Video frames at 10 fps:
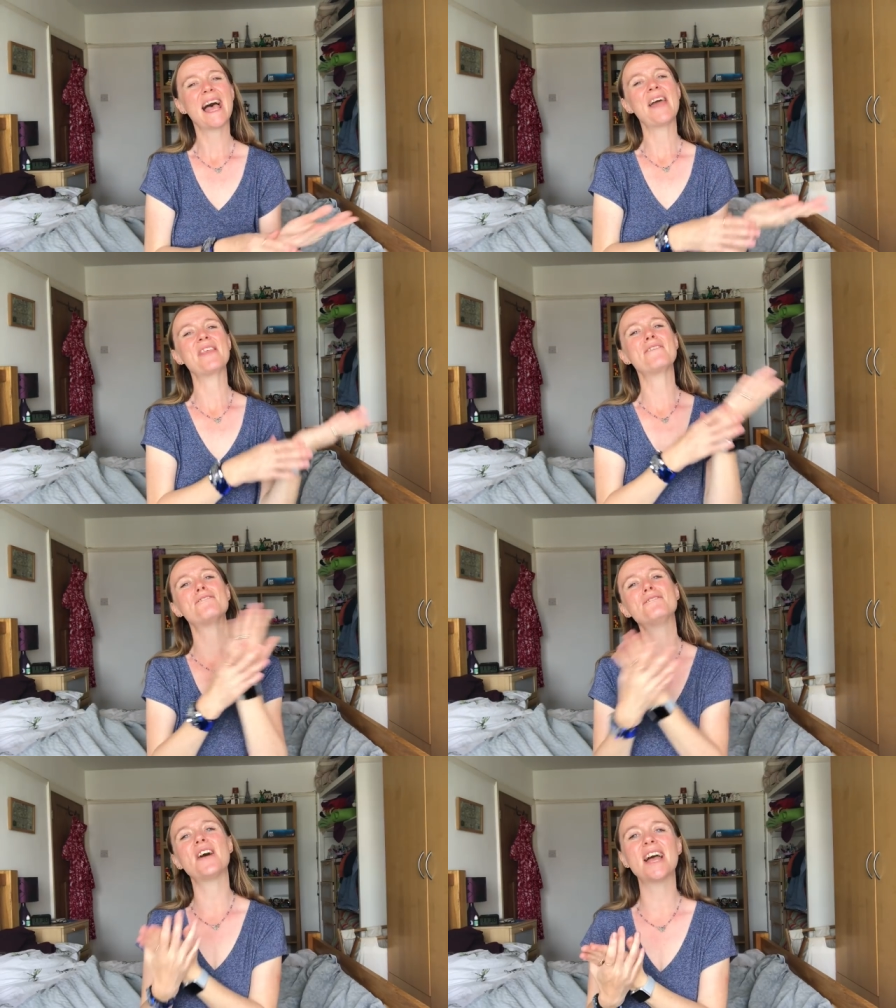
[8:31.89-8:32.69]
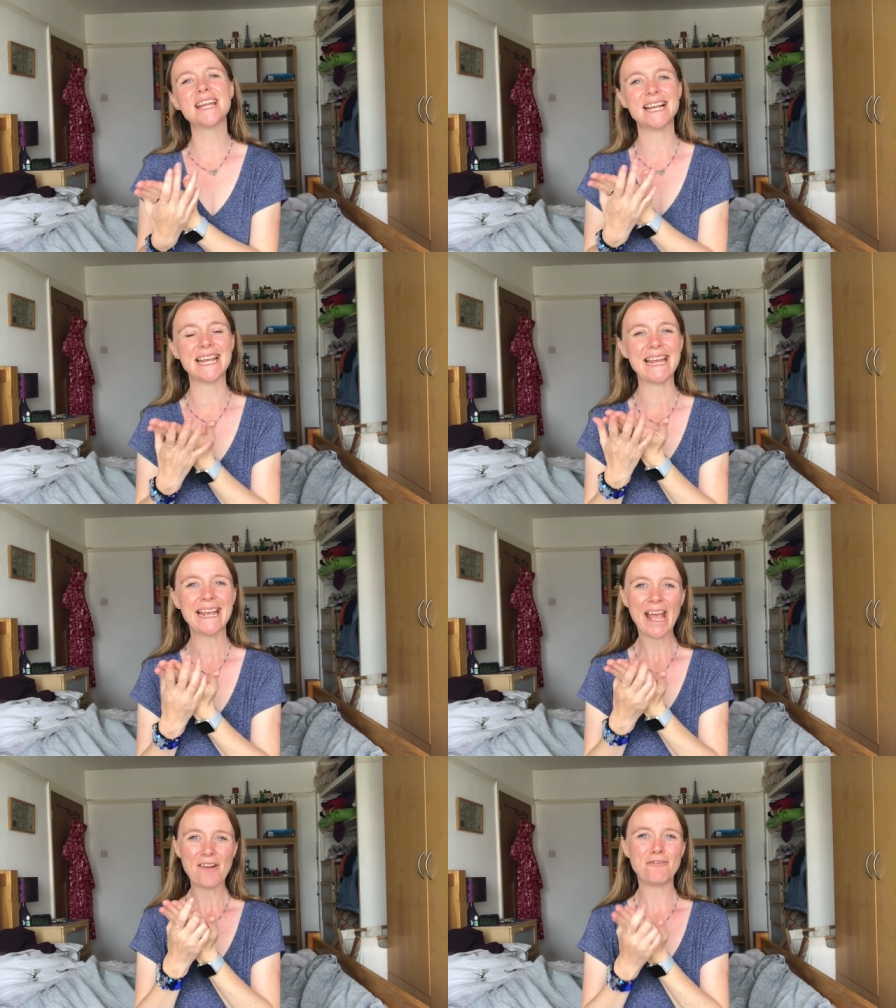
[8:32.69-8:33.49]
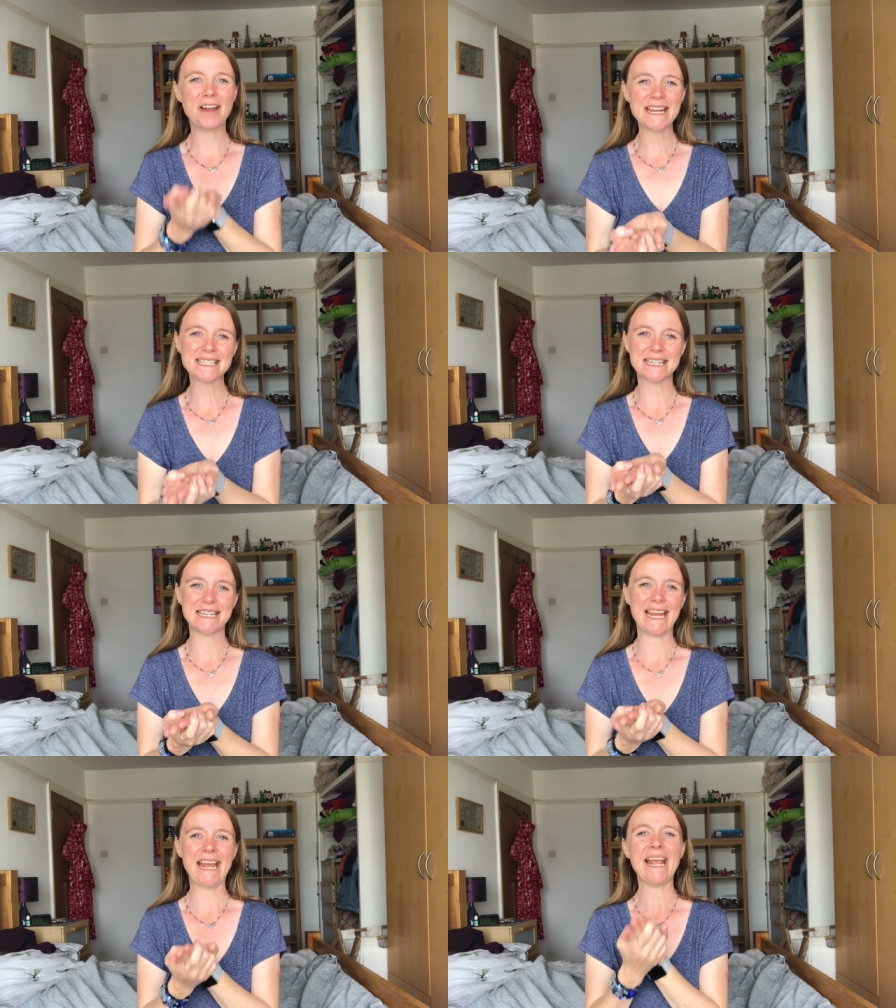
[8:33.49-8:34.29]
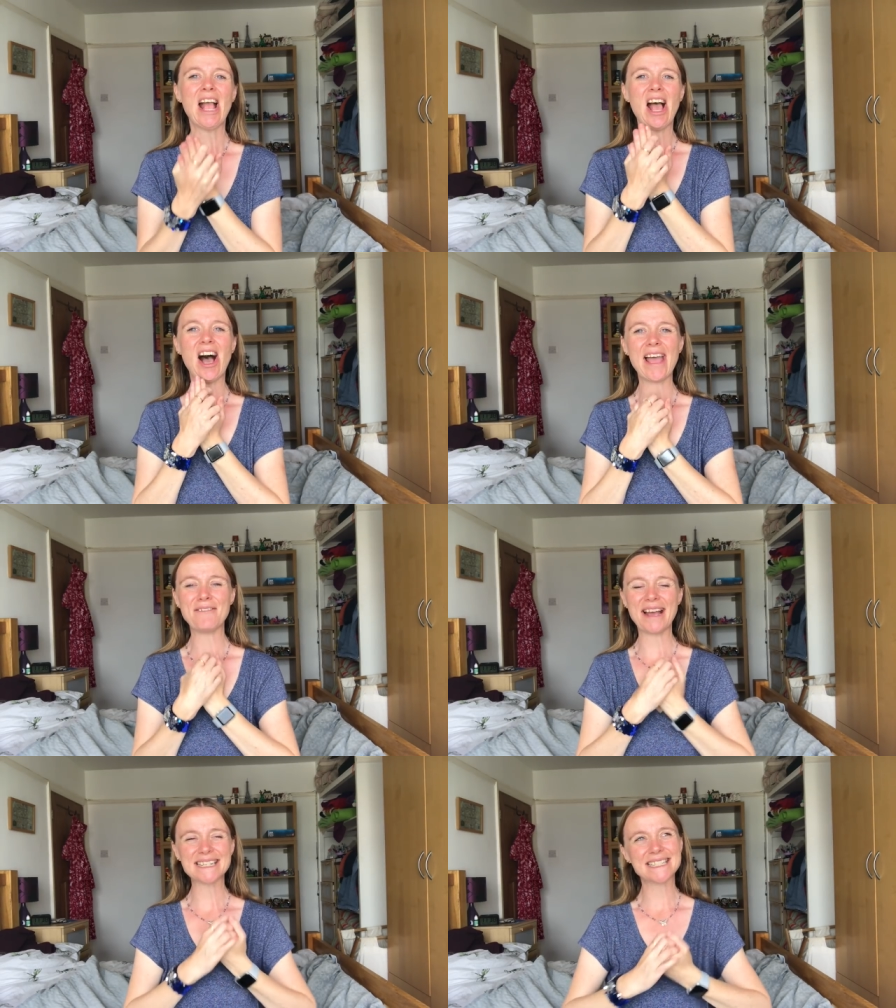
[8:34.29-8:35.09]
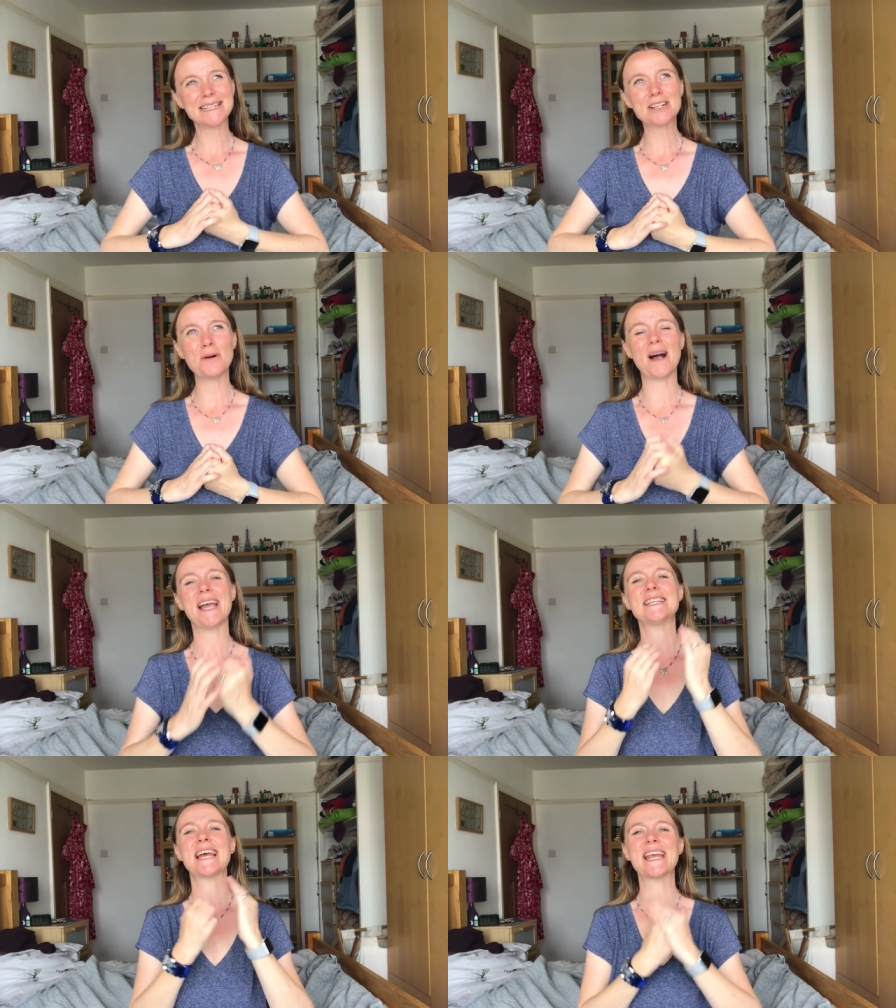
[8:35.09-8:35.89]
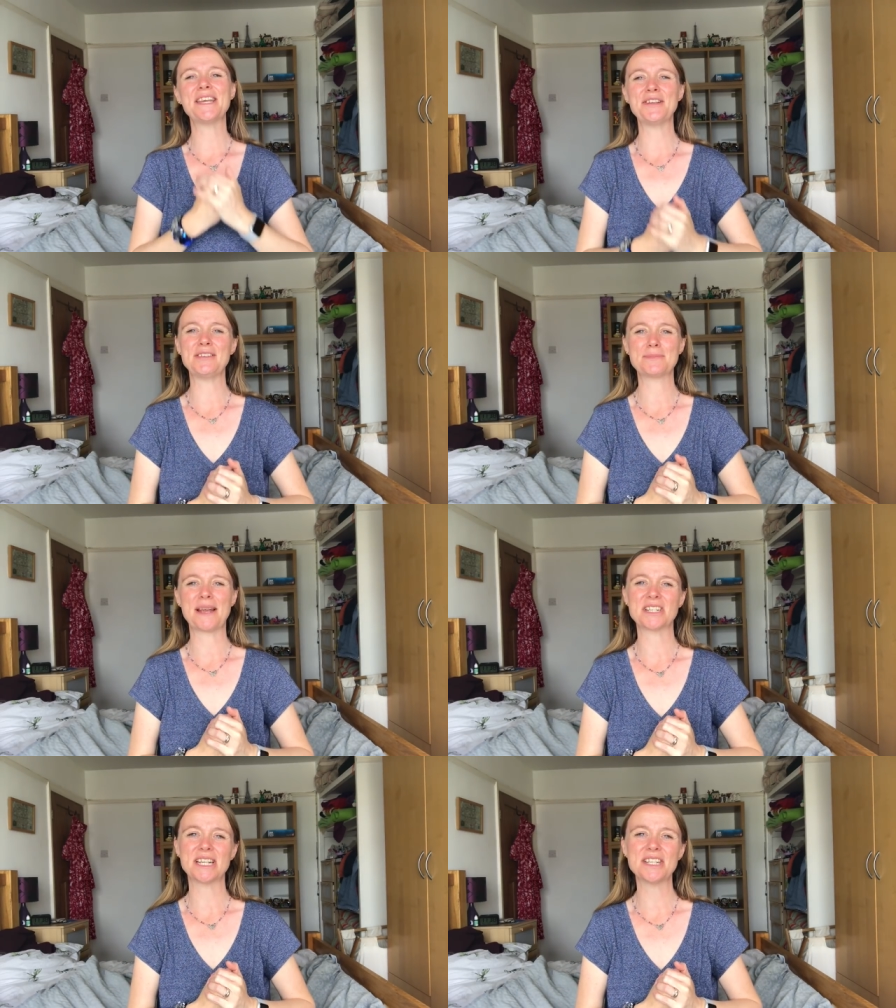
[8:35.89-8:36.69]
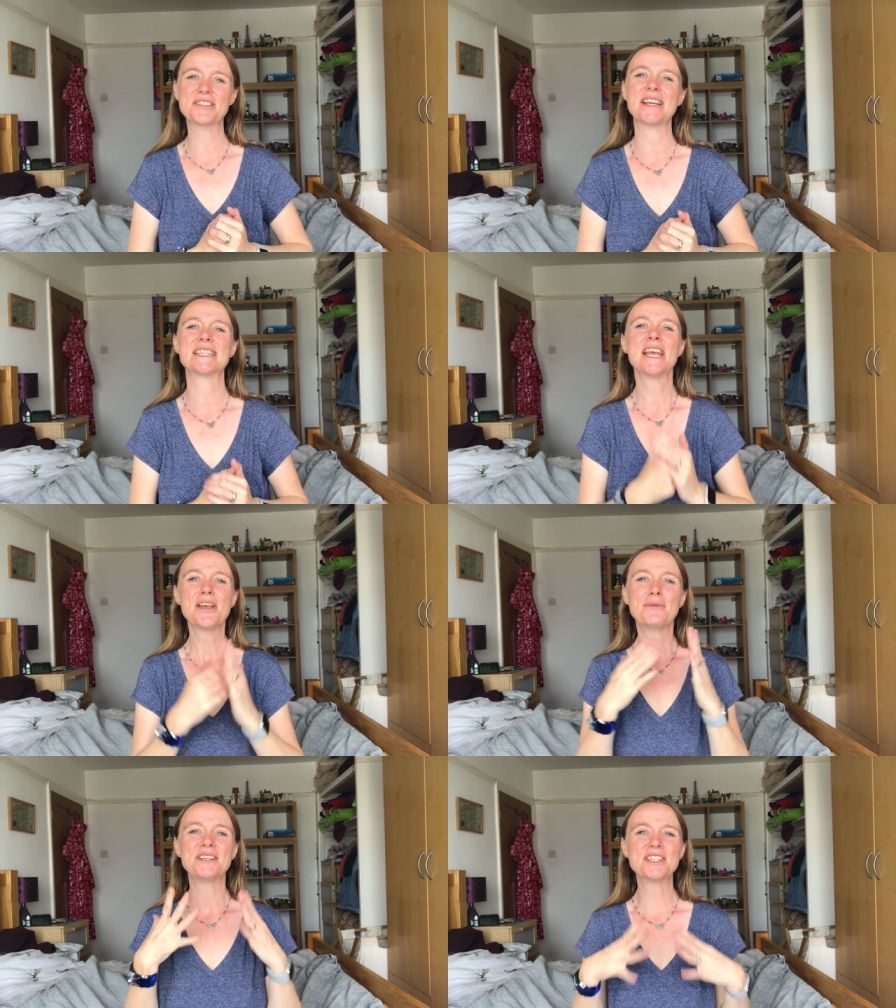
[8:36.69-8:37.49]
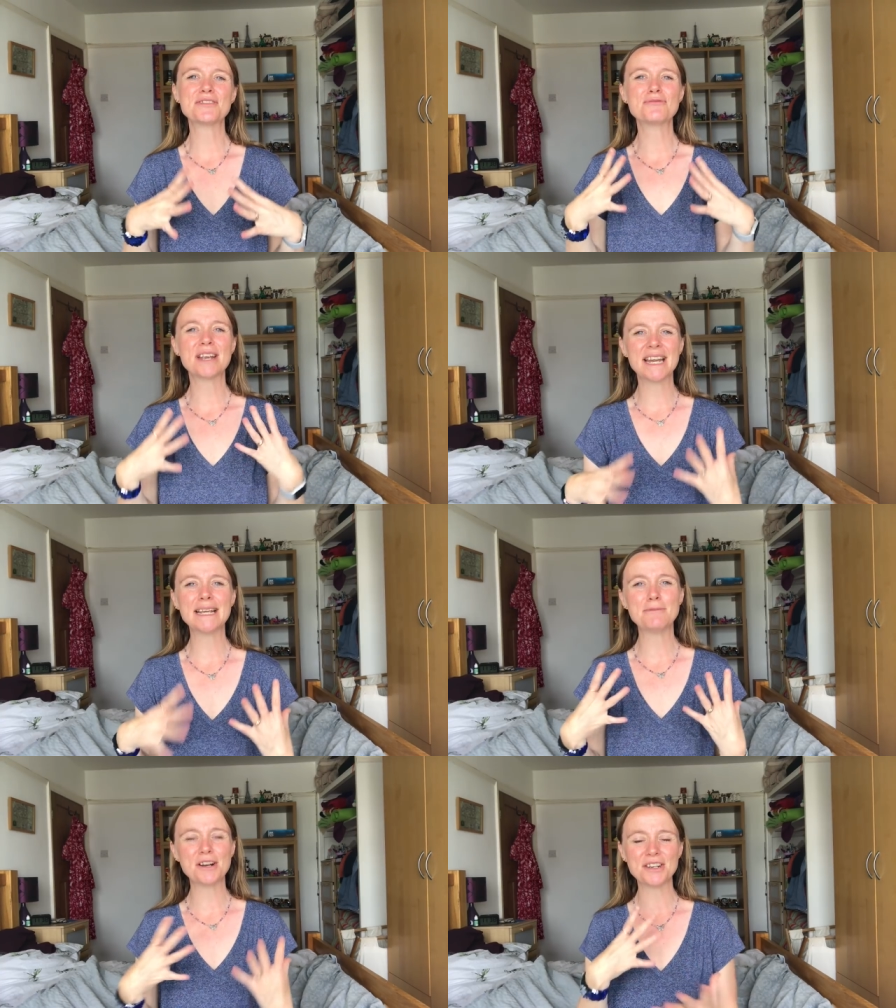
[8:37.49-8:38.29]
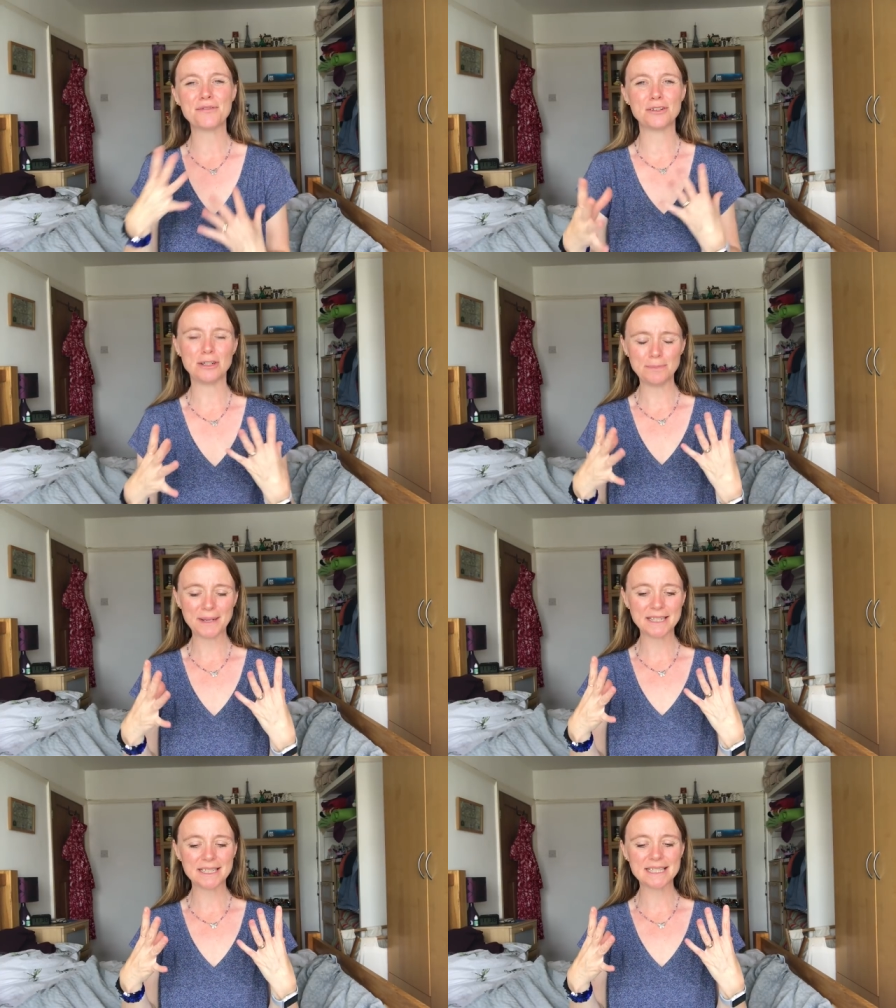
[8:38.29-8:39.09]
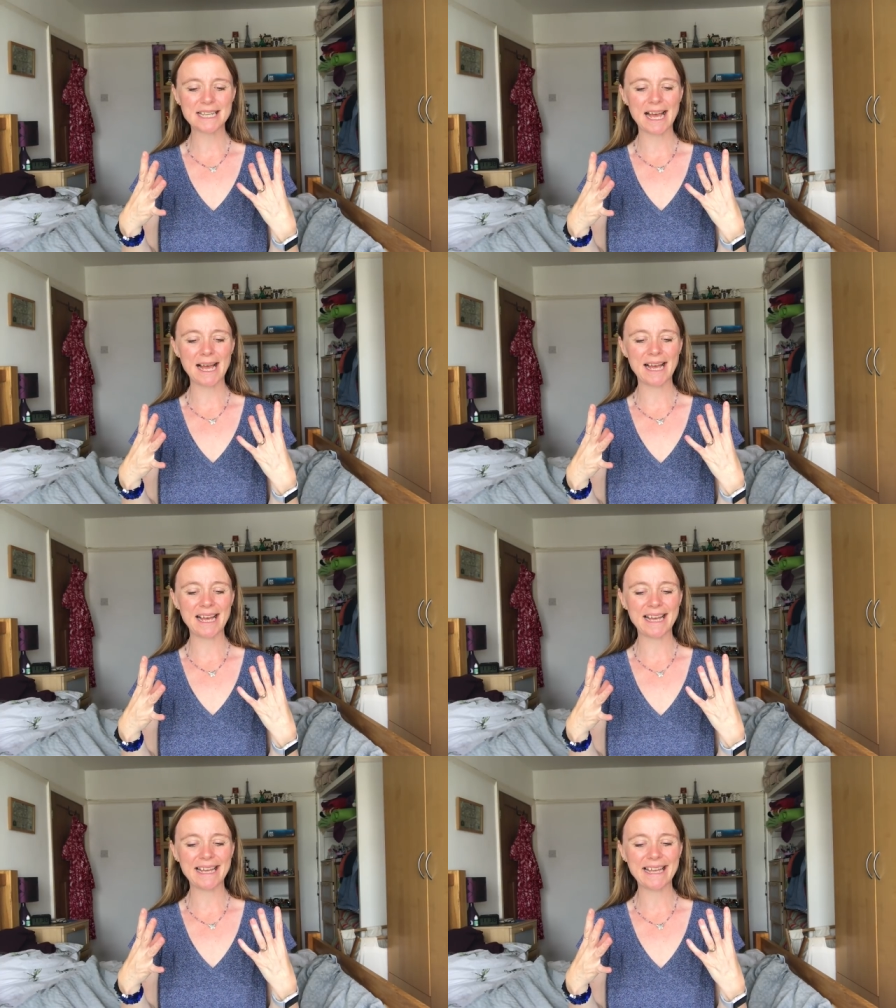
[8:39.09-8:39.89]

And then finally, recently, I've actually acquired a new special interest, which is really wonderful because uh,